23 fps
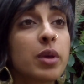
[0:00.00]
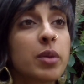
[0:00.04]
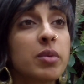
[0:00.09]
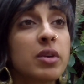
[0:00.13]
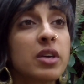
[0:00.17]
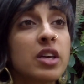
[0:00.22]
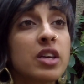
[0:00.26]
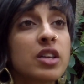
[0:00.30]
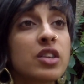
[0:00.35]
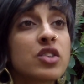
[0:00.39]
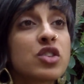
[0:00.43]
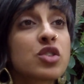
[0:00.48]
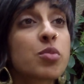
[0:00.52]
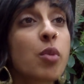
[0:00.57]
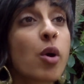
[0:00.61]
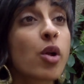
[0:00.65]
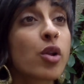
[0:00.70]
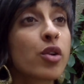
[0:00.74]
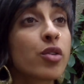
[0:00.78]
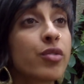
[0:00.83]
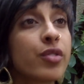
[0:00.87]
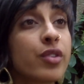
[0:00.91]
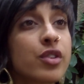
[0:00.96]
maybe a
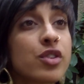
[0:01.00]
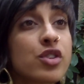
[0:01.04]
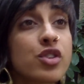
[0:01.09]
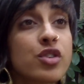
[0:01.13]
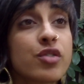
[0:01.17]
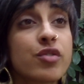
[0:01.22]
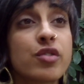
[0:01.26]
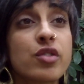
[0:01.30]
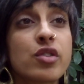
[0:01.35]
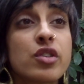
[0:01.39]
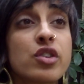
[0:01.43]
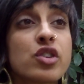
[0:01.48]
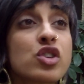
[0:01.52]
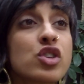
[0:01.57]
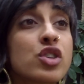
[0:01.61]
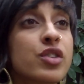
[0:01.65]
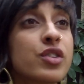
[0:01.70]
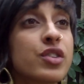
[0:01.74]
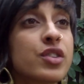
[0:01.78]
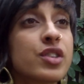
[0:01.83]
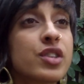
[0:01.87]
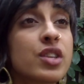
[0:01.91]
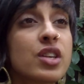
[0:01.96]
smaller version of
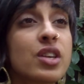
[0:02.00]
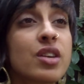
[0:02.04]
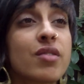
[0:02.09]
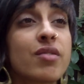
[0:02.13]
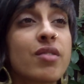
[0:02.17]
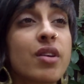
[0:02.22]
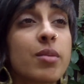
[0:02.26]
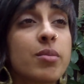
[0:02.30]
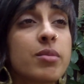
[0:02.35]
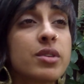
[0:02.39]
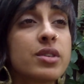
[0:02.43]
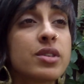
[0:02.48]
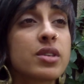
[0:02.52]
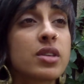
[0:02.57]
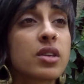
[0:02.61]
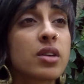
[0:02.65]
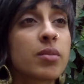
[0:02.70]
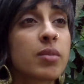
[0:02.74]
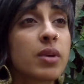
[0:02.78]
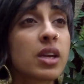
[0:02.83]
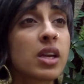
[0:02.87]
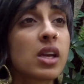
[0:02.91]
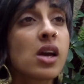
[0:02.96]
Noorish in the city of
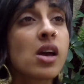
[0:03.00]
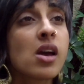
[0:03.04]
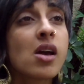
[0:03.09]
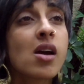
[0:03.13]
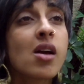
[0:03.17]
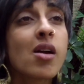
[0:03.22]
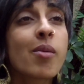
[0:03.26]
Edmonton, but